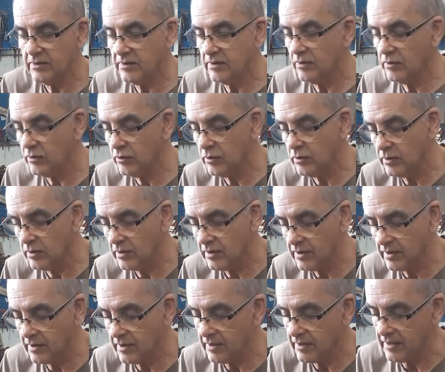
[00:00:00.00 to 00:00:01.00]

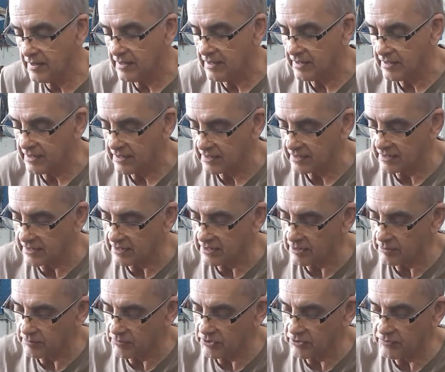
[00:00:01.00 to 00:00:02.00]
Can
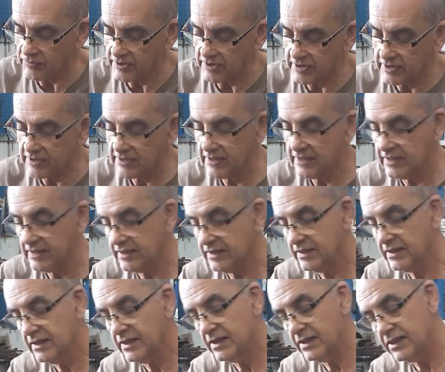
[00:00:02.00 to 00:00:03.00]
I move it? Is there
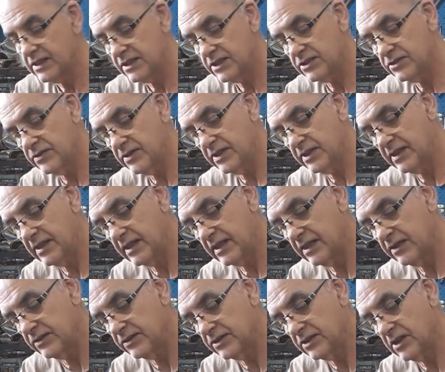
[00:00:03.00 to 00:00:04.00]
anything
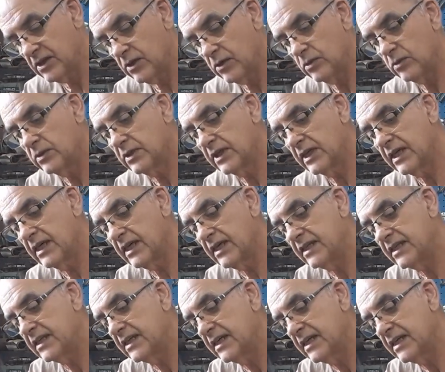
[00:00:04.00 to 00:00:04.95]
else holding it?